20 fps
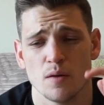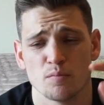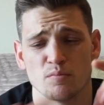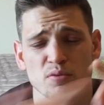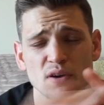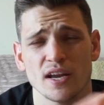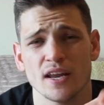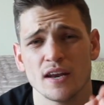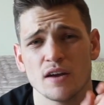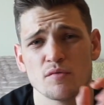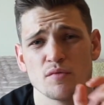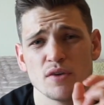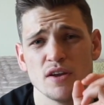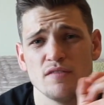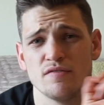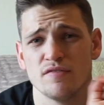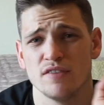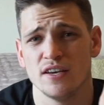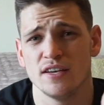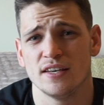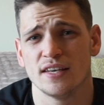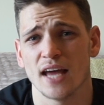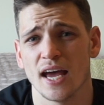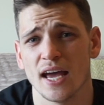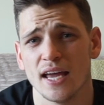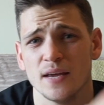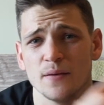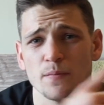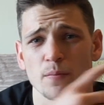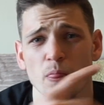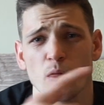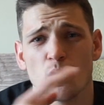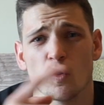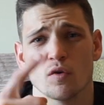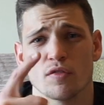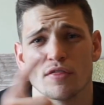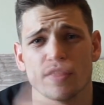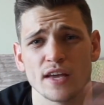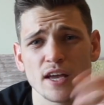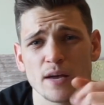bring in a refeed day
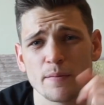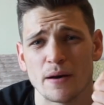or think